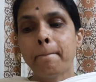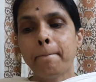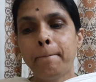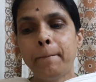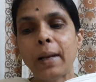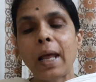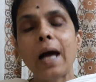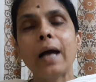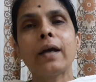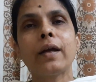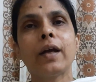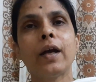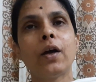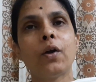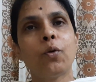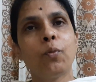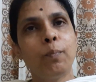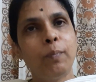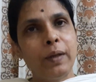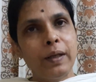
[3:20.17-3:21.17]
black
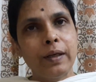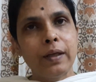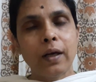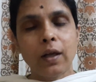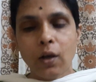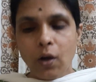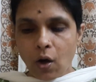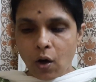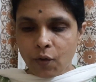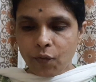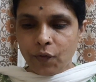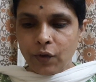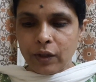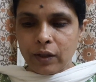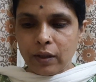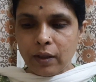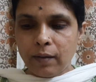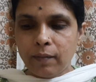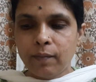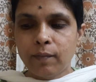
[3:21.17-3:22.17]
aeroplane along with
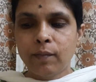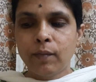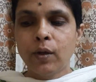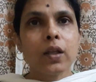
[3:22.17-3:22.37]
him.